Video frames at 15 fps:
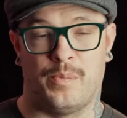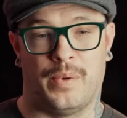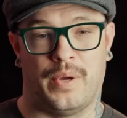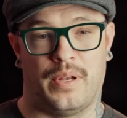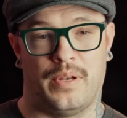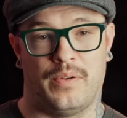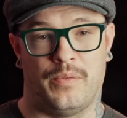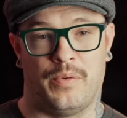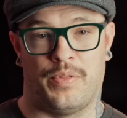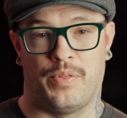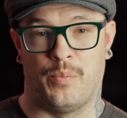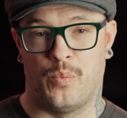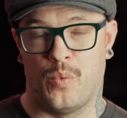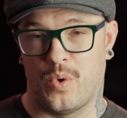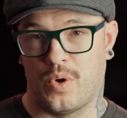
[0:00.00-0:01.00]
but with
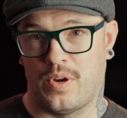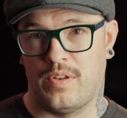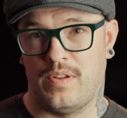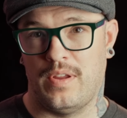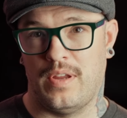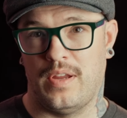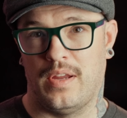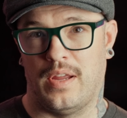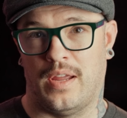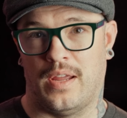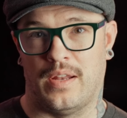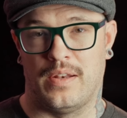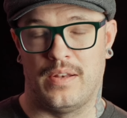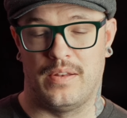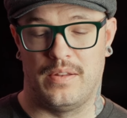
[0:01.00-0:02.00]
the warranty
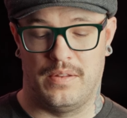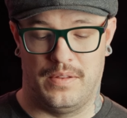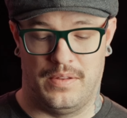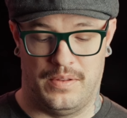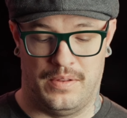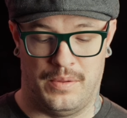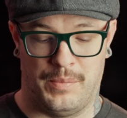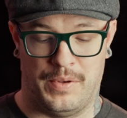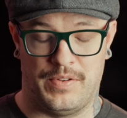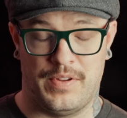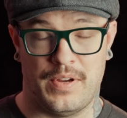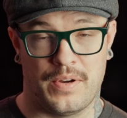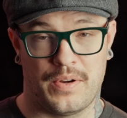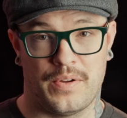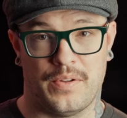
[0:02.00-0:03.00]
and the
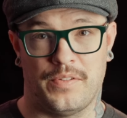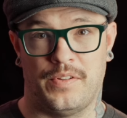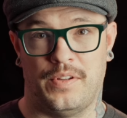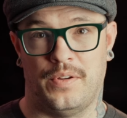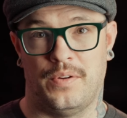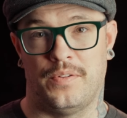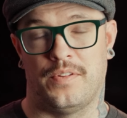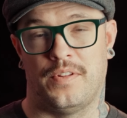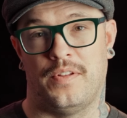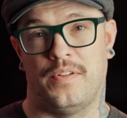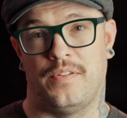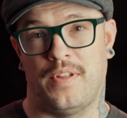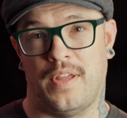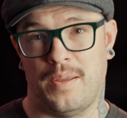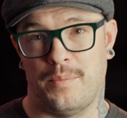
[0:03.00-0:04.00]
materials used and
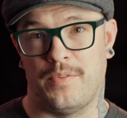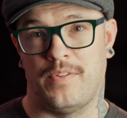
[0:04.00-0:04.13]
the taped